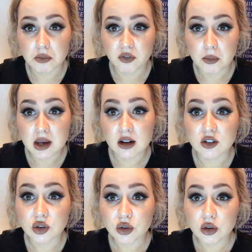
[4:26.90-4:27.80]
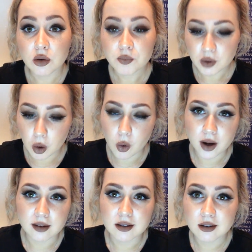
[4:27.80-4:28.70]
for me to do,
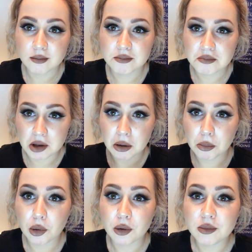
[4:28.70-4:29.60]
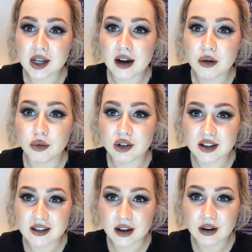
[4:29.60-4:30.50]
always you can put them down or
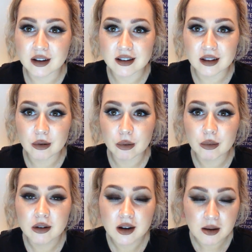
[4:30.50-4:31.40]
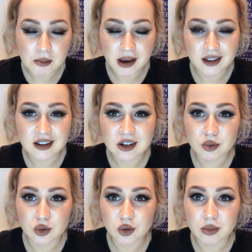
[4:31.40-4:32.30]
just send us a little
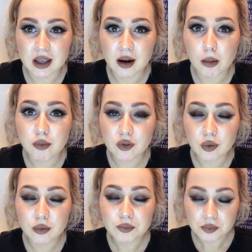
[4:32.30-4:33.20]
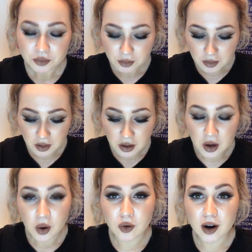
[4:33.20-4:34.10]
message, which will be helpful.
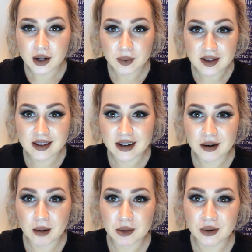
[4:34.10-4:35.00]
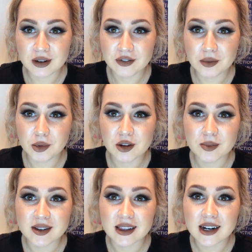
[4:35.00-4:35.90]
Alrighty, once again, I'm Courtney from Bronze
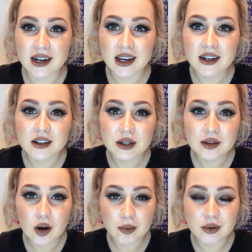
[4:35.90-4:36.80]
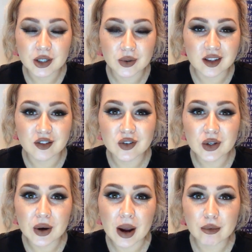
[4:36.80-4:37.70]
Brazilian at Cannon Hill. Hope you enjoyed this
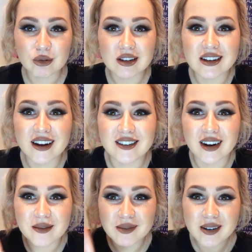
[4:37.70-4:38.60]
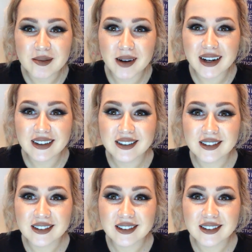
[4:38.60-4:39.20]
video, and we'll see you next time. Bye!